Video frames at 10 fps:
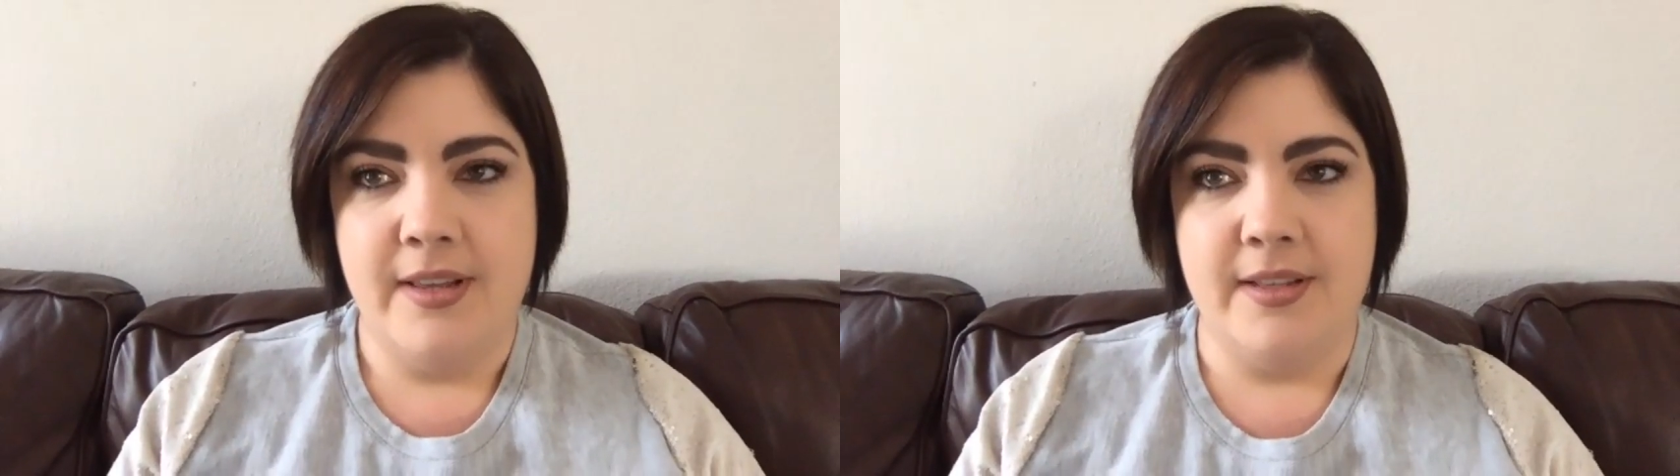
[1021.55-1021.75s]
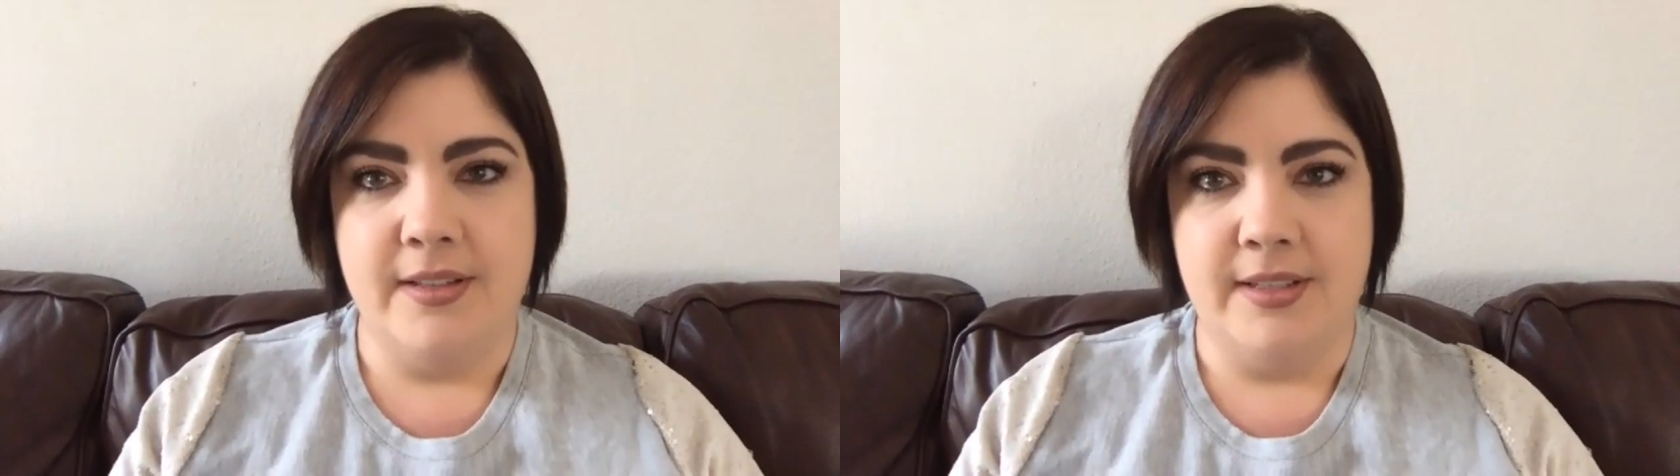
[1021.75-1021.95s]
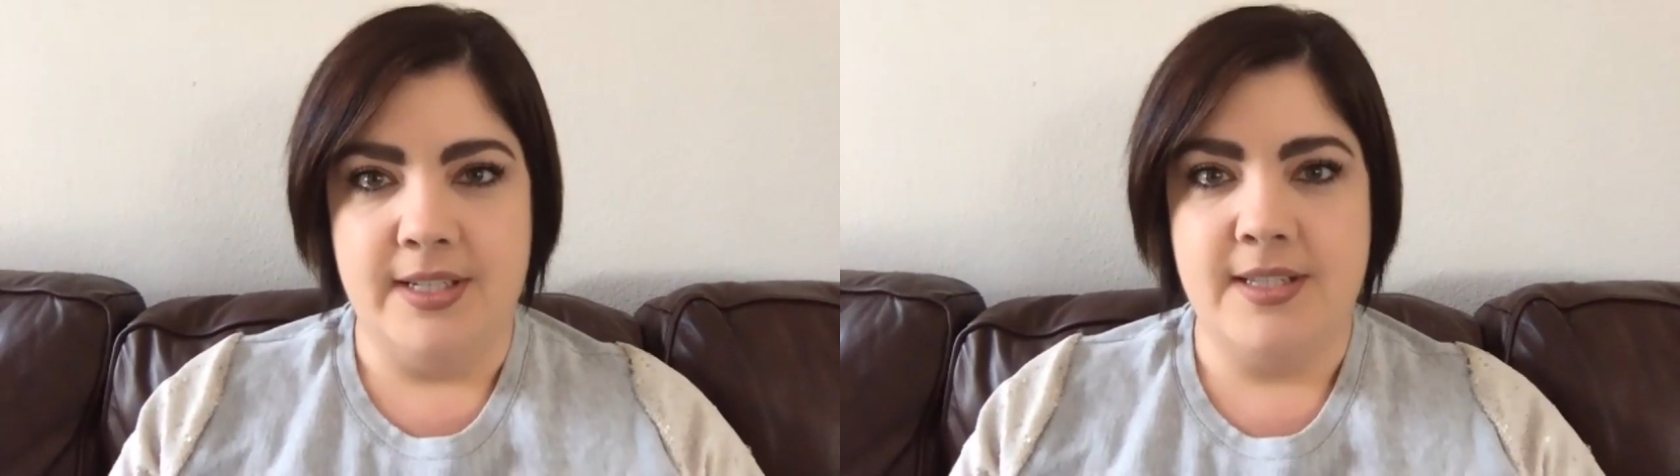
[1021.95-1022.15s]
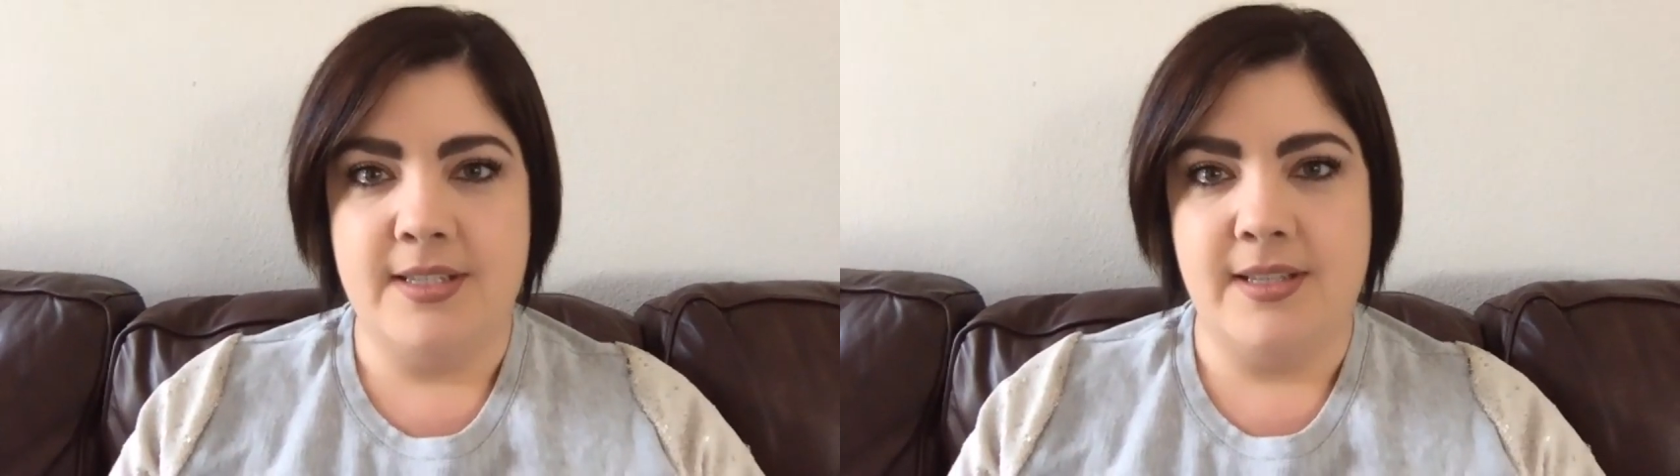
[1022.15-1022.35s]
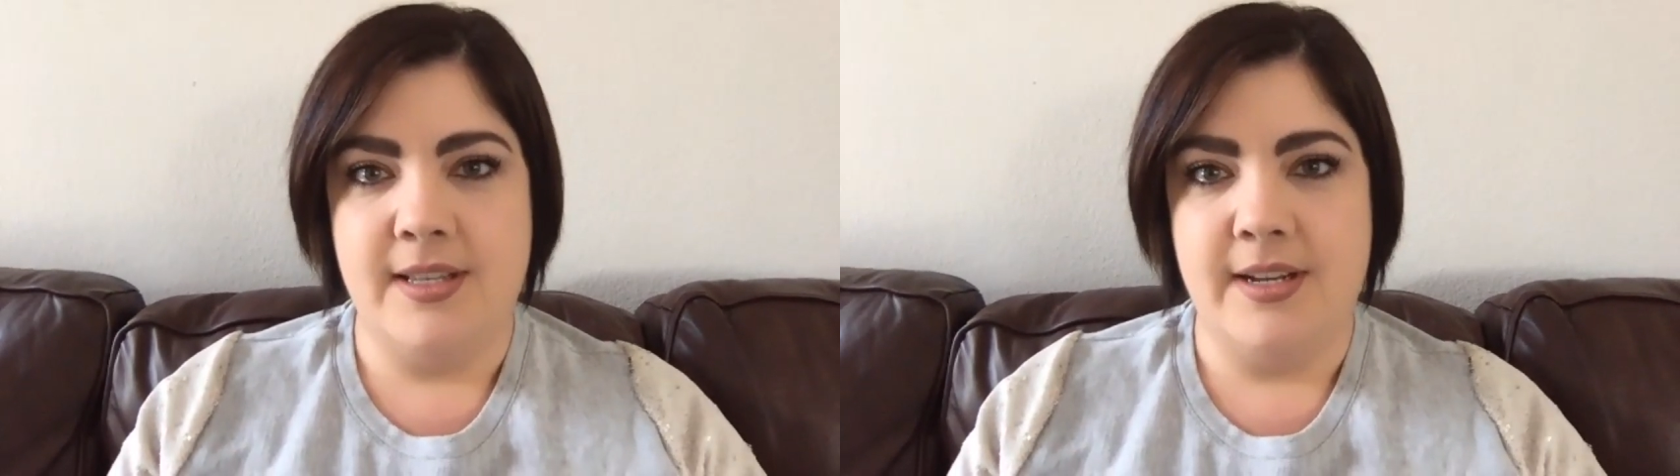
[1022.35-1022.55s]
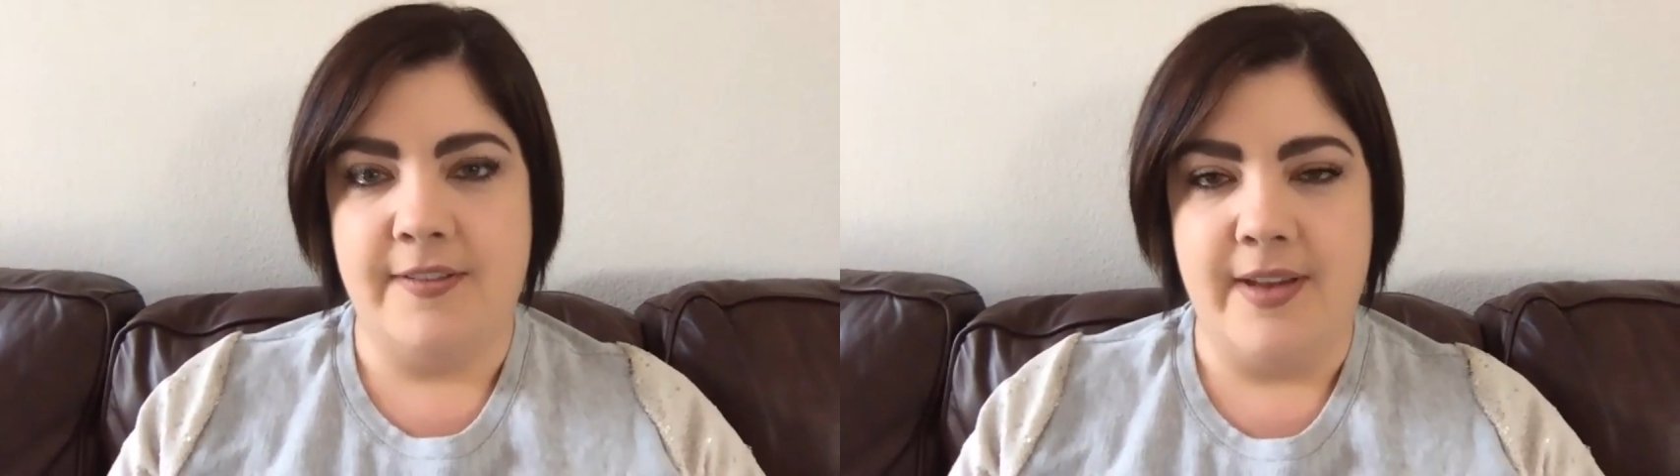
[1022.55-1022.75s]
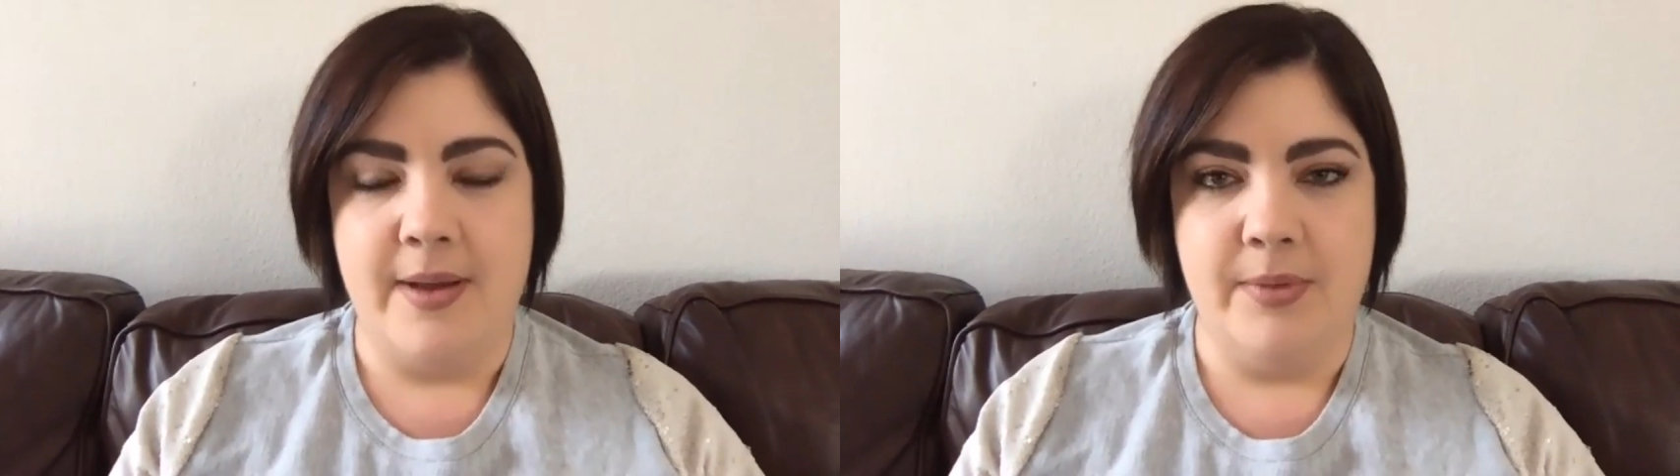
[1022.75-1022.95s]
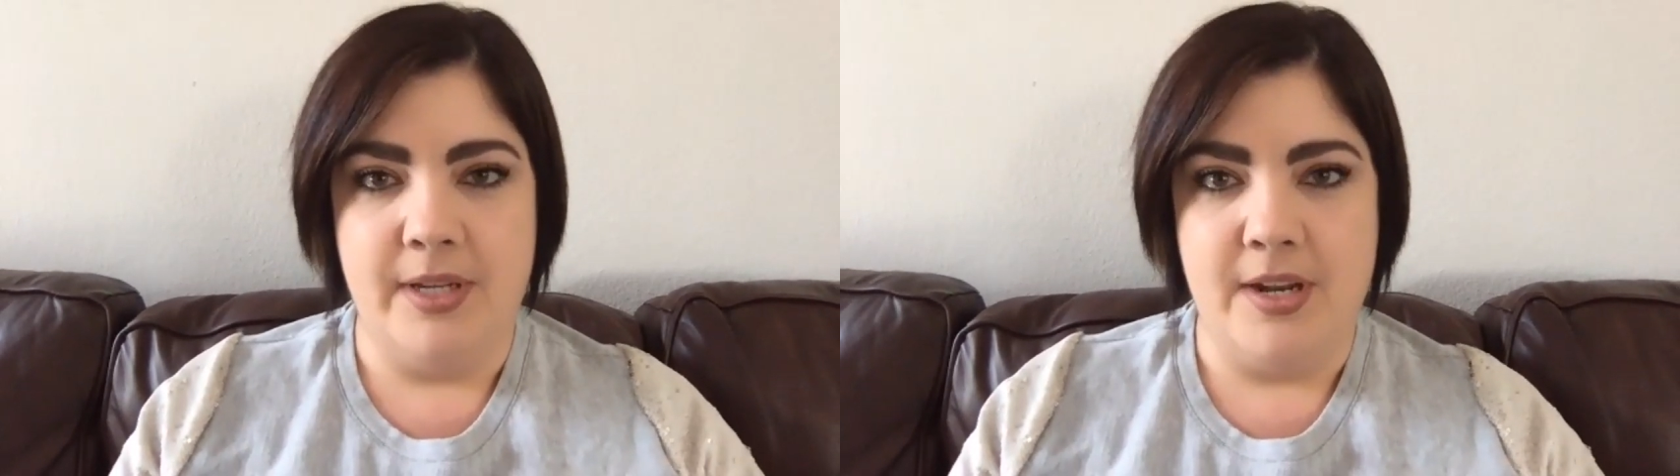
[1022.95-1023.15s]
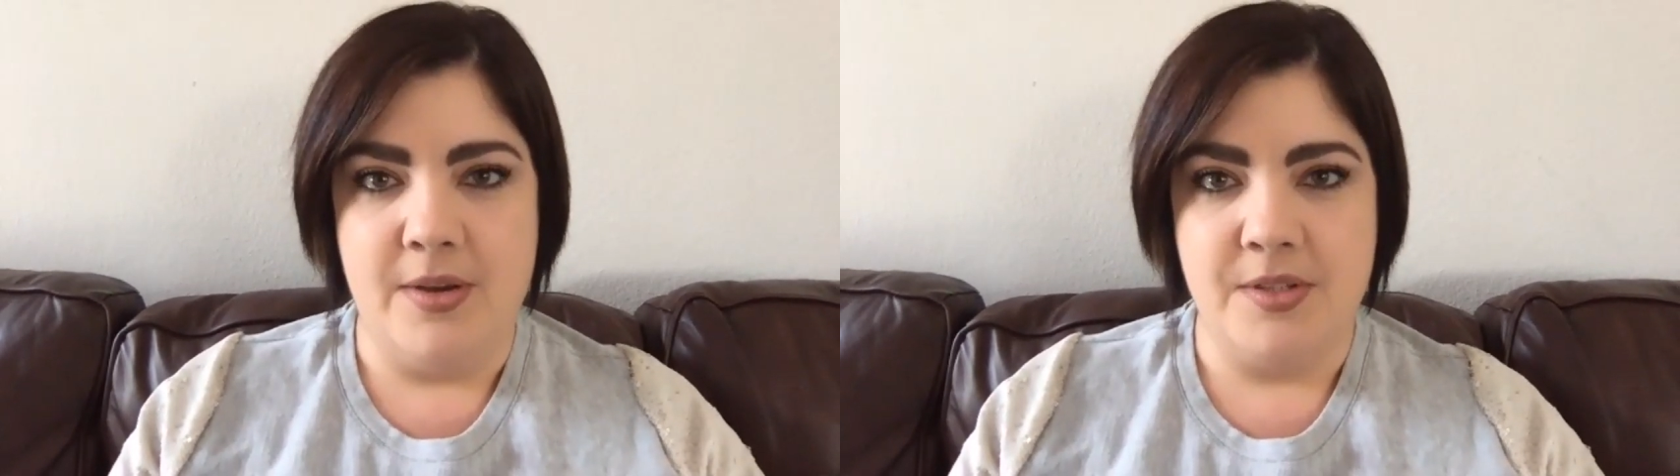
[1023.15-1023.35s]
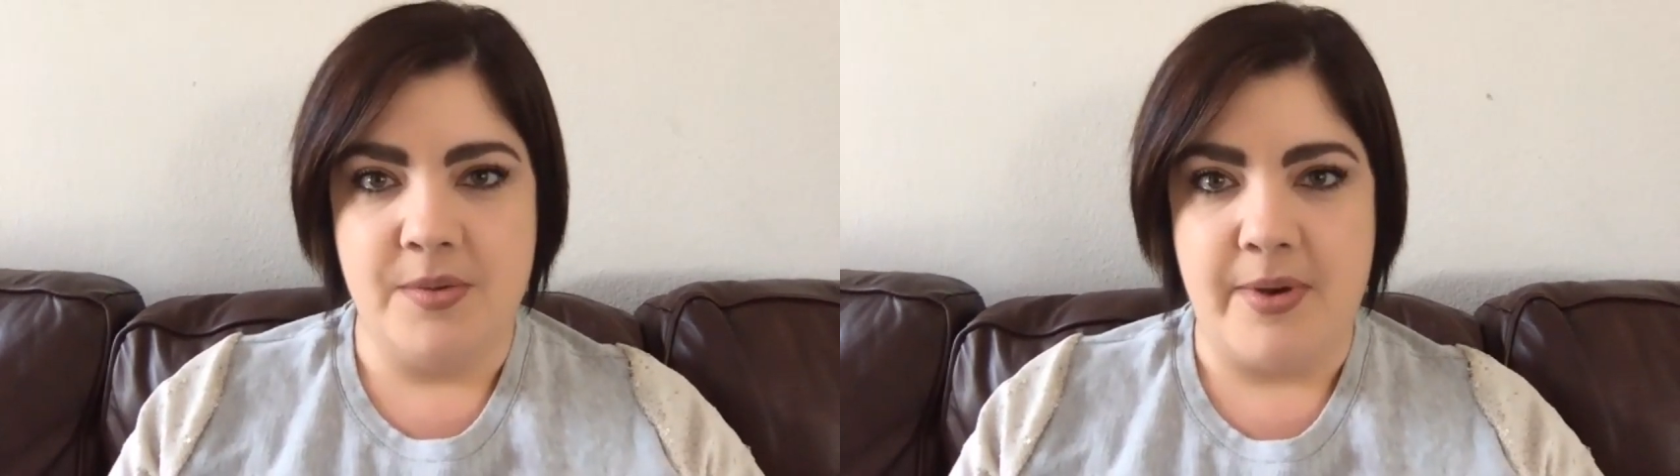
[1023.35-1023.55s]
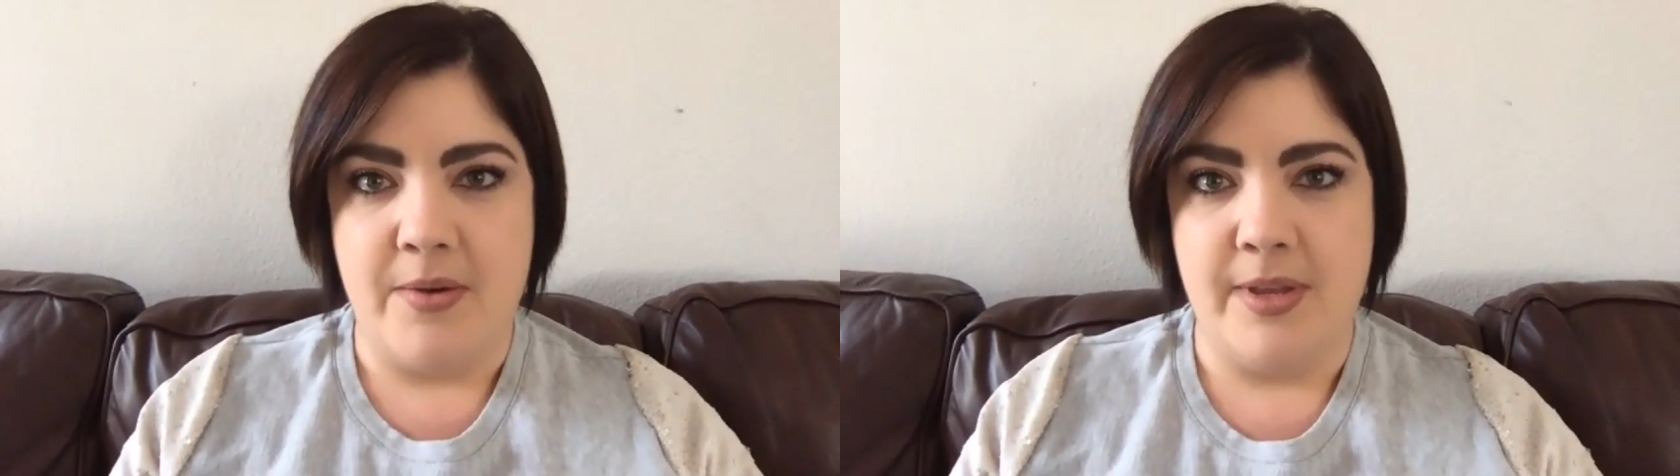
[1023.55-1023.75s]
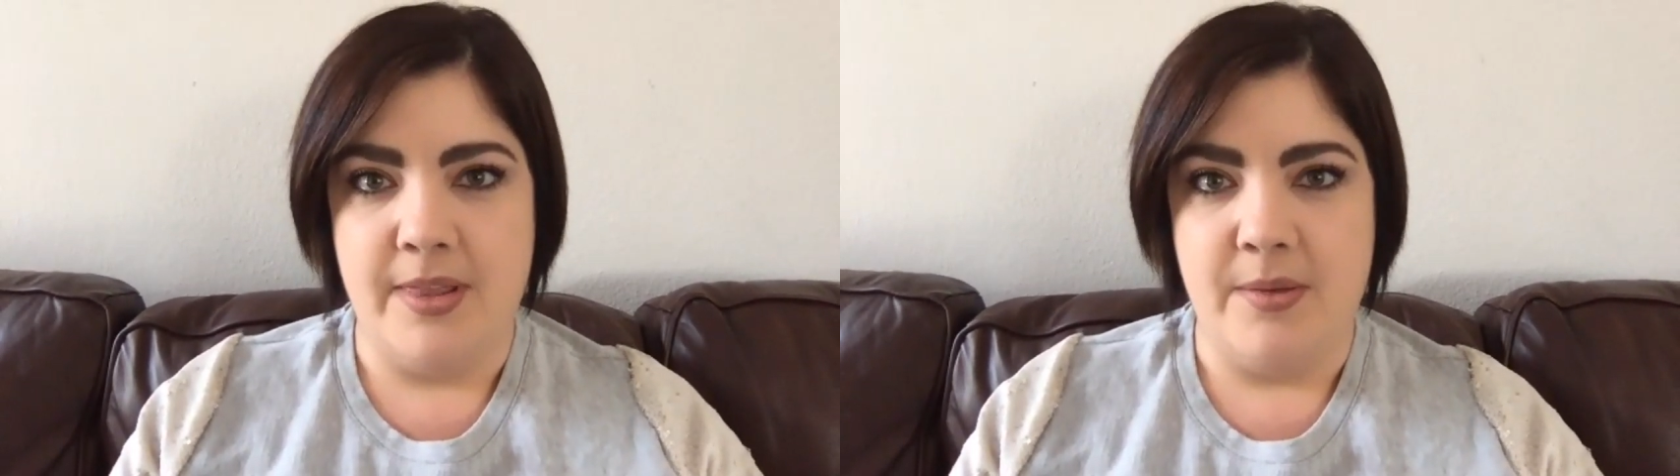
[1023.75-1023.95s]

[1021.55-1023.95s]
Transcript: the least that a family knows about me, the